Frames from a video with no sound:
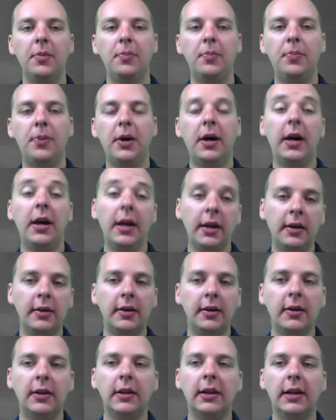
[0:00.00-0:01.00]

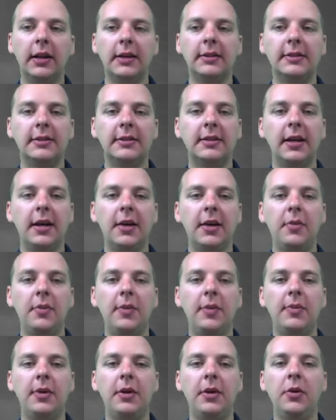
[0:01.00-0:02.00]
But let's say
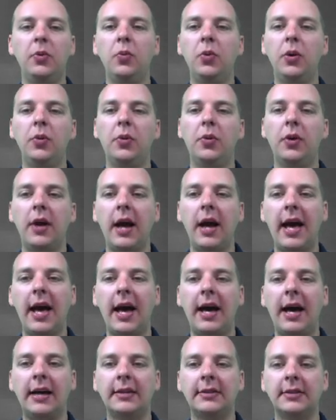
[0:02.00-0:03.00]
maybe we were
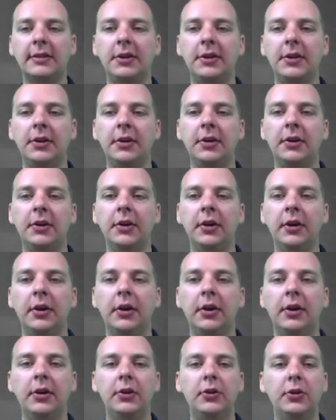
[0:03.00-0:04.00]
asked here
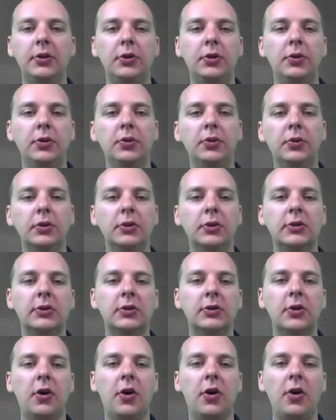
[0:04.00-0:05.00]
to
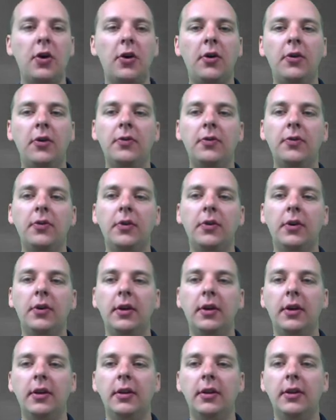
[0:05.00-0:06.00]
solve
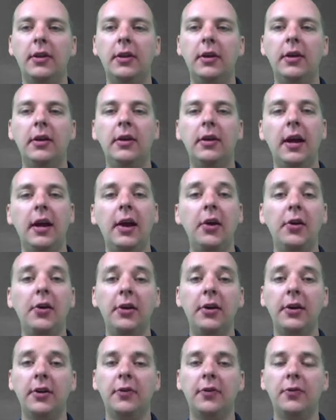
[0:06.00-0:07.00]
the
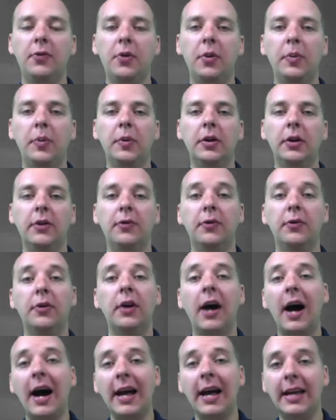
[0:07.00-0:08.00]
area formula for
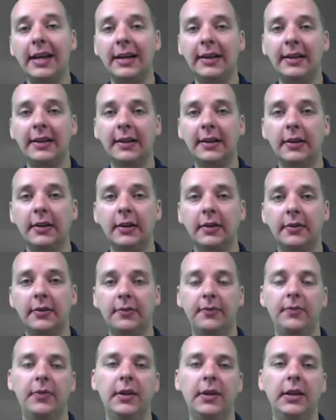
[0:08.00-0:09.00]
height,
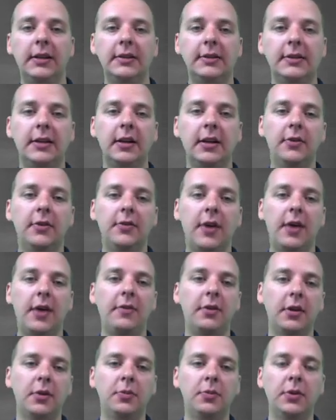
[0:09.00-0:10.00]
instead of
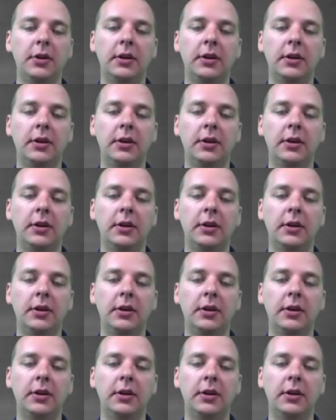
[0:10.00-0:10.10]
having it